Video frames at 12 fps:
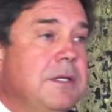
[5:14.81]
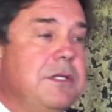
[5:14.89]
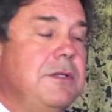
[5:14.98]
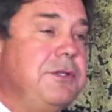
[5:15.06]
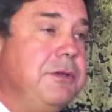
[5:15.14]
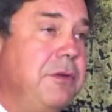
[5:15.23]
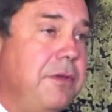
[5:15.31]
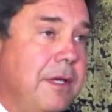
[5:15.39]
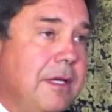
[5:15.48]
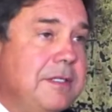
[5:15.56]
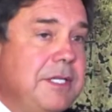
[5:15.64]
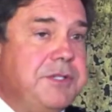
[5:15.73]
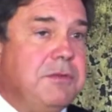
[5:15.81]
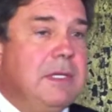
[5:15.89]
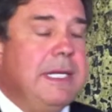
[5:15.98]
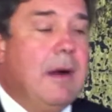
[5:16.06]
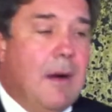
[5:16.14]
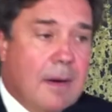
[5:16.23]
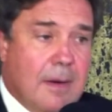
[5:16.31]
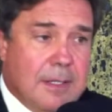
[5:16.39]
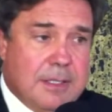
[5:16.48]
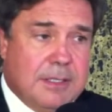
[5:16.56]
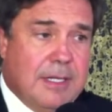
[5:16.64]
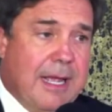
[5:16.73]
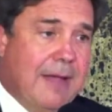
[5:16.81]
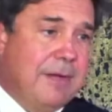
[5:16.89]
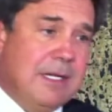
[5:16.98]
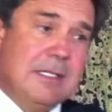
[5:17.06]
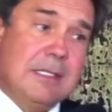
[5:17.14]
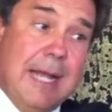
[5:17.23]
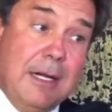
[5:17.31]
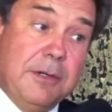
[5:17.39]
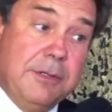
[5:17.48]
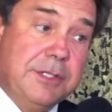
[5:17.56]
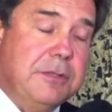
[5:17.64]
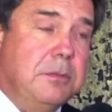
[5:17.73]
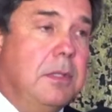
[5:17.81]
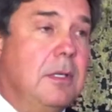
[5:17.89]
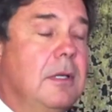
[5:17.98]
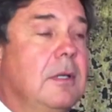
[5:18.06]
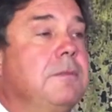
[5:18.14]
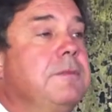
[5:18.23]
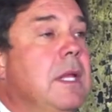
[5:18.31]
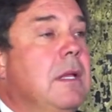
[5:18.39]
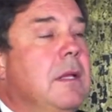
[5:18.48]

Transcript: So the truth is, it's really hard to have an exact crystal ball